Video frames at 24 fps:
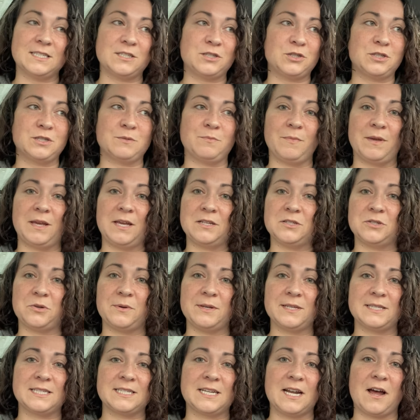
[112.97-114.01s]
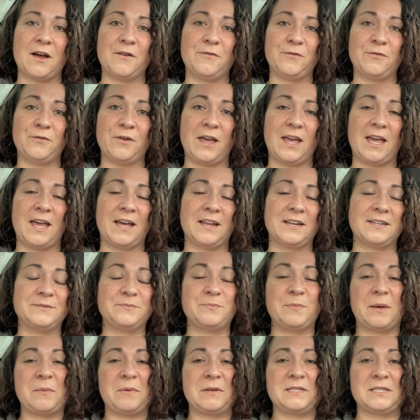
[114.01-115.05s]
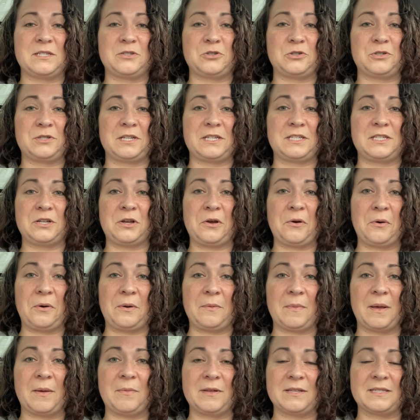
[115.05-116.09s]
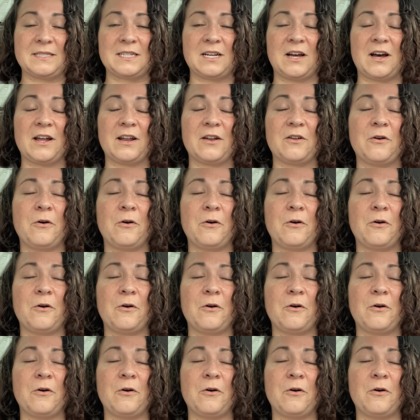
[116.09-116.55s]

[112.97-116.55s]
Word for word: It's just me doing stuff and maybe it's interesting to you and maybe it's not.